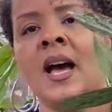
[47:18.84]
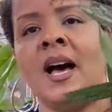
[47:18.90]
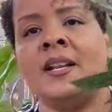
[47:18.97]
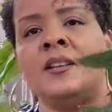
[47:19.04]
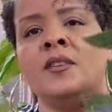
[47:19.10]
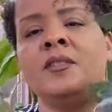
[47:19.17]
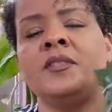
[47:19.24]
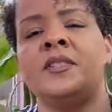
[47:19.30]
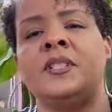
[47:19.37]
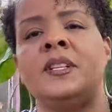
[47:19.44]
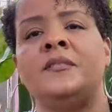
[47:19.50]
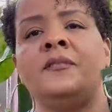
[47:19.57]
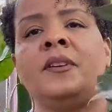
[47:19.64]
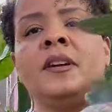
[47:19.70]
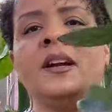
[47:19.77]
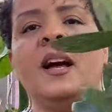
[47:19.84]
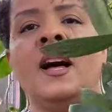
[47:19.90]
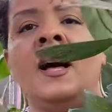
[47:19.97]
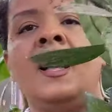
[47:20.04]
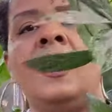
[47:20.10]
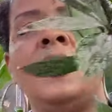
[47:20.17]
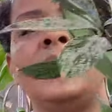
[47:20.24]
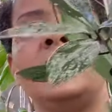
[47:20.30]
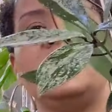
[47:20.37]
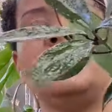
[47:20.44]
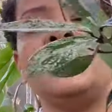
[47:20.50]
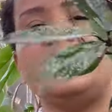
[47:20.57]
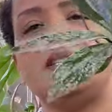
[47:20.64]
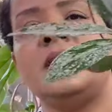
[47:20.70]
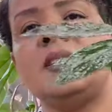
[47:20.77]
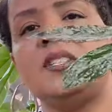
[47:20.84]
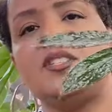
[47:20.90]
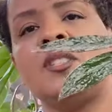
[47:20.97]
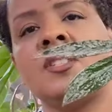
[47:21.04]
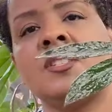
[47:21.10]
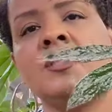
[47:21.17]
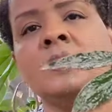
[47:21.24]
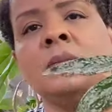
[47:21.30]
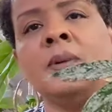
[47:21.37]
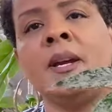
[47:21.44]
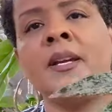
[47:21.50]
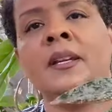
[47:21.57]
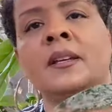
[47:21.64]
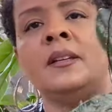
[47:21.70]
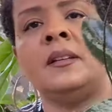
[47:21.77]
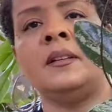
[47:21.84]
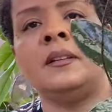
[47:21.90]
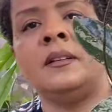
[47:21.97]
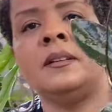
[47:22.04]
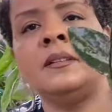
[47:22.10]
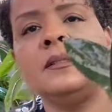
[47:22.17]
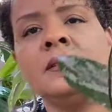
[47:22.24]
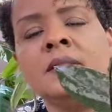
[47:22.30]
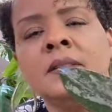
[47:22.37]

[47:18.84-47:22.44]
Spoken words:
I know there's different kinds, but this is just the regular